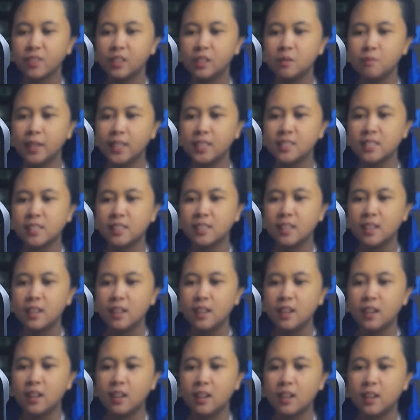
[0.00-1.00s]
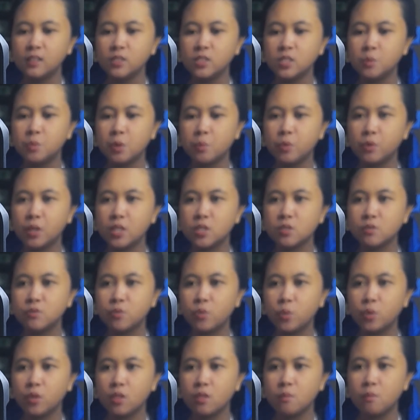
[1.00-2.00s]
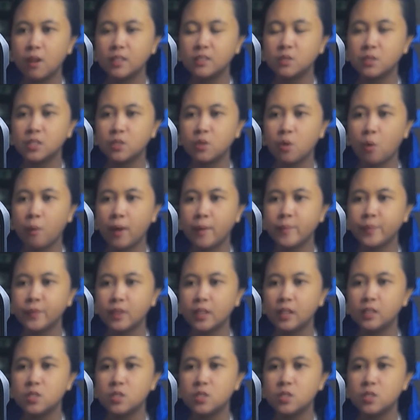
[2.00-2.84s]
Amazing. How's the preparation for the banquet going?